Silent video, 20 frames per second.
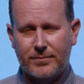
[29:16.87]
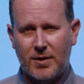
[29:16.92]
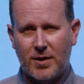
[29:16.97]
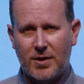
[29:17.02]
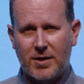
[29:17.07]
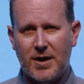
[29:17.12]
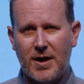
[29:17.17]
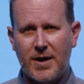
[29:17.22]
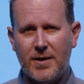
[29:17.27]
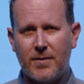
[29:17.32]

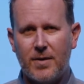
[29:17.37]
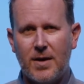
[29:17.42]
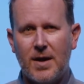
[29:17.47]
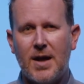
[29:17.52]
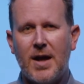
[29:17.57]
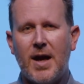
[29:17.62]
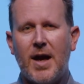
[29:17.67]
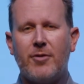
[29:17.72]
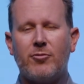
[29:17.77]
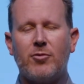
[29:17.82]
Okay?
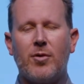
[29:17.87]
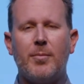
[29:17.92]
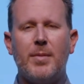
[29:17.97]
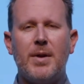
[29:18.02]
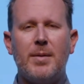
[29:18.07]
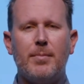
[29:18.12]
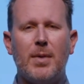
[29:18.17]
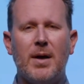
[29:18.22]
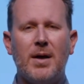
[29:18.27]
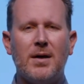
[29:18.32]
And
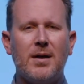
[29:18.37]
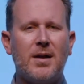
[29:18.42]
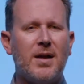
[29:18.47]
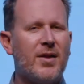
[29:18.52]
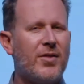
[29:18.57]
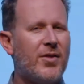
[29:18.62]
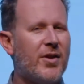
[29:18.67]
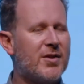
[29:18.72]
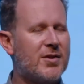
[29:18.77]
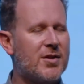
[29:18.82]
remember,
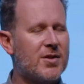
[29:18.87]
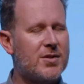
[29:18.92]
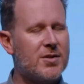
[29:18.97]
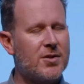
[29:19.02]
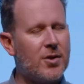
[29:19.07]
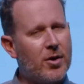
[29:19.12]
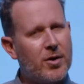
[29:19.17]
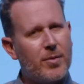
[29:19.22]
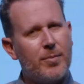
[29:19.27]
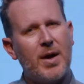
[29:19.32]
this is
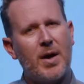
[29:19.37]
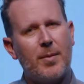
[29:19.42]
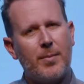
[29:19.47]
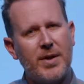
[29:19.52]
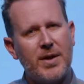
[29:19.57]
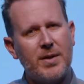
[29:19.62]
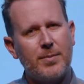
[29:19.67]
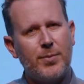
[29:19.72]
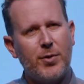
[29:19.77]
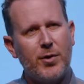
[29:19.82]
not about
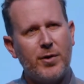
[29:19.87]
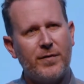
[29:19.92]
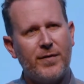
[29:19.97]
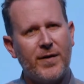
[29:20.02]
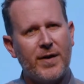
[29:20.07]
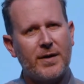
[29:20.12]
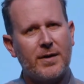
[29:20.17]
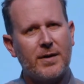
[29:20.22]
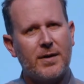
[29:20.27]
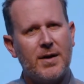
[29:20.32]
being
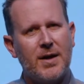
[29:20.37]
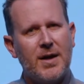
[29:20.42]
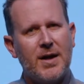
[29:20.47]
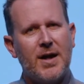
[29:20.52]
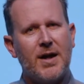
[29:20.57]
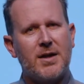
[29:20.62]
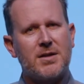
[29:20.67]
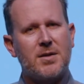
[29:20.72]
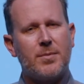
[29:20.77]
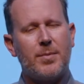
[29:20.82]
perfect,
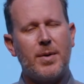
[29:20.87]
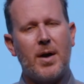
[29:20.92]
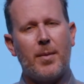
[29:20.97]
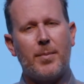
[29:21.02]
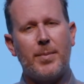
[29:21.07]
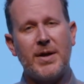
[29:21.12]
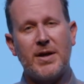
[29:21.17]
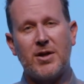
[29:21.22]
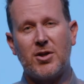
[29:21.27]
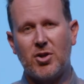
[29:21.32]
it's
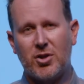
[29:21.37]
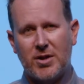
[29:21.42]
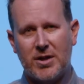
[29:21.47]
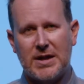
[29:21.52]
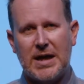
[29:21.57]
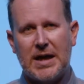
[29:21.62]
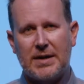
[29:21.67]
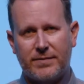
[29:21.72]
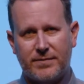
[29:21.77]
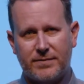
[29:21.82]
about being good
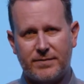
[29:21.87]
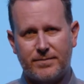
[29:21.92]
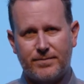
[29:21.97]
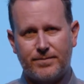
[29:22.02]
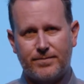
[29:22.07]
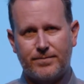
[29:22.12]
enough.